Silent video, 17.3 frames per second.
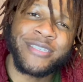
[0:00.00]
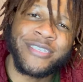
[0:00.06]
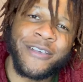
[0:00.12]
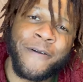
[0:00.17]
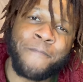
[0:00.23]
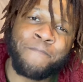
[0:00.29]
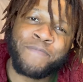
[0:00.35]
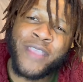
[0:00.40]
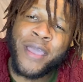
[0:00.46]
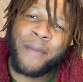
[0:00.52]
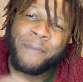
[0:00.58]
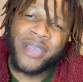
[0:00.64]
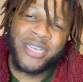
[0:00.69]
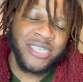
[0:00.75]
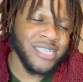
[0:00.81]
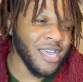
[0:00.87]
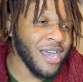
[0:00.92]
So
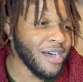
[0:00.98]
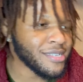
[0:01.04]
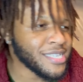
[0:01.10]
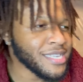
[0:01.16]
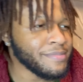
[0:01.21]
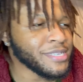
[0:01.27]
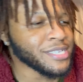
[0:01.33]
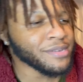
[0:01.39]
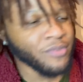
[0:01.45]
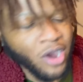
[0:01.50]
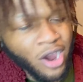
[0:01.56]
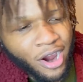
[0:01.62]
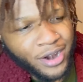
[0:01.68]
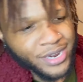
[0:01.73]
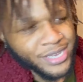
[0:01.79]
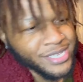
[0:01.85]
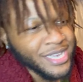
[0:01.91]
make sure y'all send me some
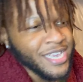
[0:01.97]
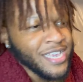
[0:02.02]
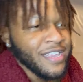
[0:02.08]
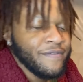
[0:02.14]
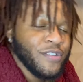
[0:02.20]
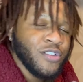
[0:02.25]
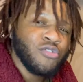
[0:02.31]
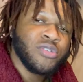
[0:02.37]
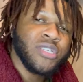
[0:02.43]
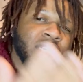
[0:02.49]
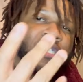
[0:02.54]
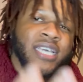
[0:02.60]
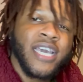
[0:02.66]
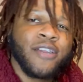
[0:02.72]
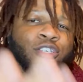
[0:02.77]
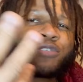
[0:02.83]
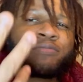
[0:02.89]
artists. If you're new to the
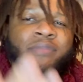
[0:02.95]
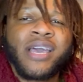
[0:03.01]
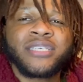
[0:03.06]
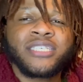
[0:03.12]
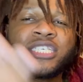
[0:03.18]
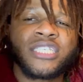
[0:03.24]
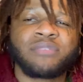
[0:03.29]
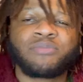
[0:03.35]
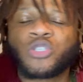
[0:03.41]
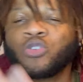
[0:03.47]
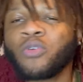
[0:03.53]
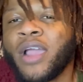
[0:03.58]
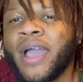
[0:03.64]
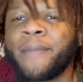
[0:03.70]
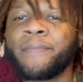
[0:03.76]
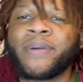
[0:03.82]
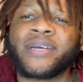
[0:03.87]
channel, smash that
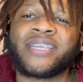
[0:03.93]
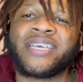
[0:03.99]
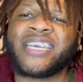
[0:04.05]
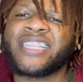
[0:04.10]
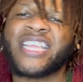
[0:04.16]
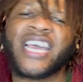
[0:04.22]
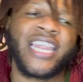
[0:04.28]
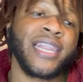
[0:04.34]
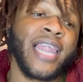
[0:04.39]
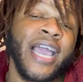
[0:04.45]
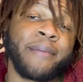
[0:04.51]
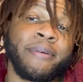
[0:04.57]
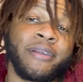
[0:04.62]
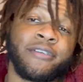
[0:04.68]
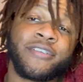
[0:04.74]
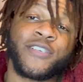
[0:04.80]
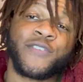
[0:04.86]
subscribe button and hit that like
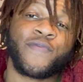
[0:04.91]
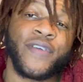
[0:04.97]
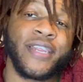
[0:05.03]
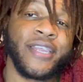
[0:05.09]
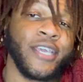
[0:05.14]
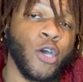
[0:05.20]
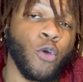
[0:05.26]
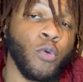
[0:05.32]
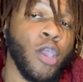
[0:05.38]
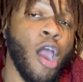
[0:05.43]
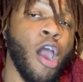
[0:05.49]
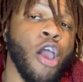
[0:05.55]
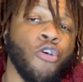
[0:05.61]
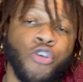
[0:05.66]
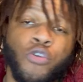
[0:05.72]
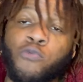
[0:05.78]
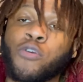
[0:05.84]
button on this video. We
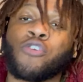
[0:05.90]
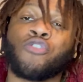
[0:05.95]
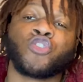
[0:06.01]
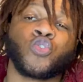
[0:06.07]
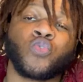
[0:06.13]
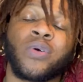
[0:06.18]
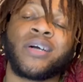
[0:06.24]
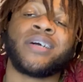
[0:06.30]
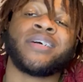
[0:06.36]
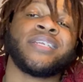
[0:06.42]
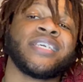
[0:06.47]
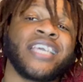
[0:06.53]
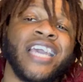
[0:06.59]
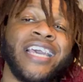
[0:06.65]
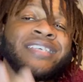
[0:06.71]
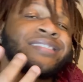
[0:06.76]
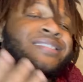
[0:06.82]
are on the road to
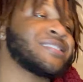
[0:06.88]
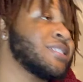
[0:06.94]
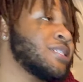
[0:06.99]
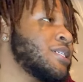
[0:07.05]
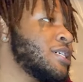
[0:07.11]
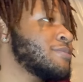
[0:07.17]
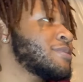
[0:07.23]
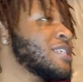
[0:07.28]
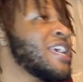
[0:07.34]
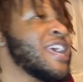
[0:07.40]
100K subs.